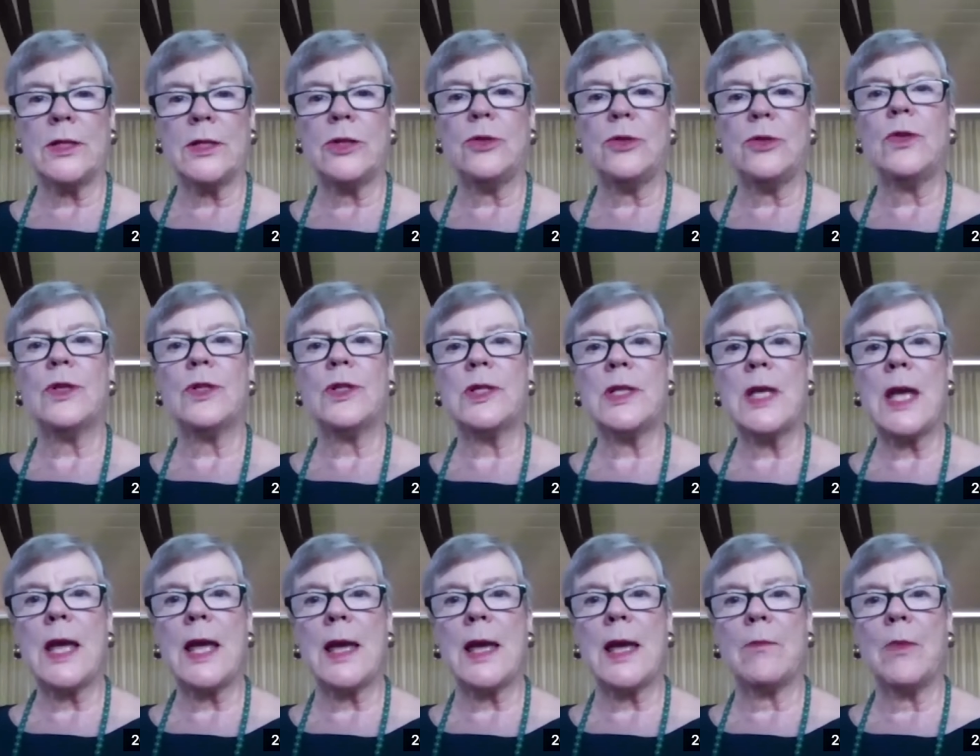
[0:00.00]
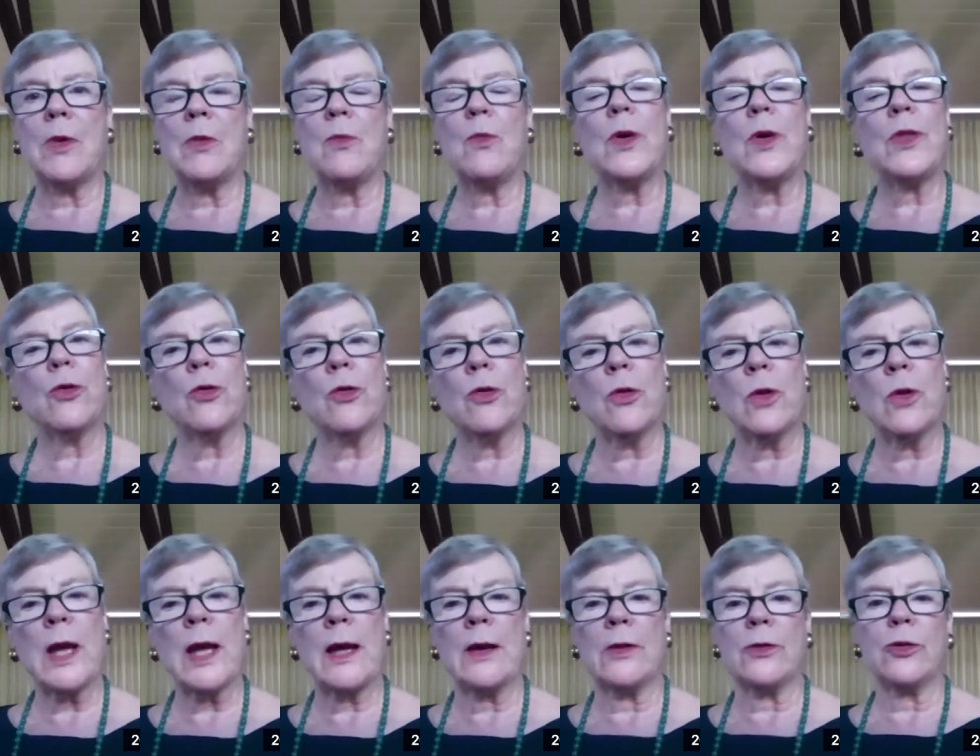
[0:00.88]
to do the same with
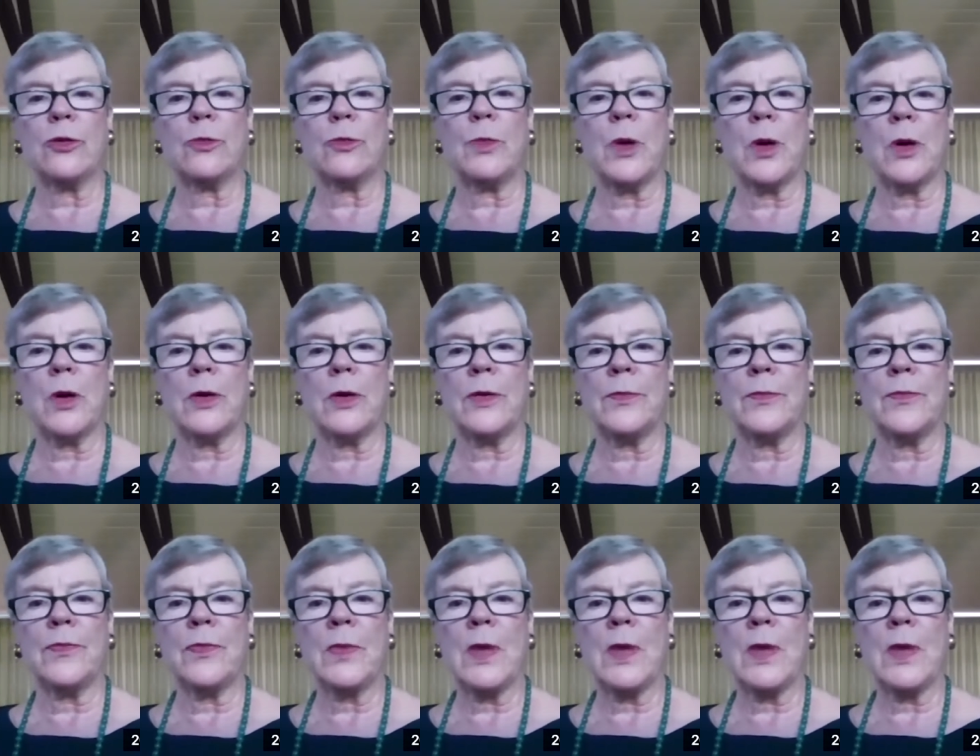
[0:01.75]
her counterpart.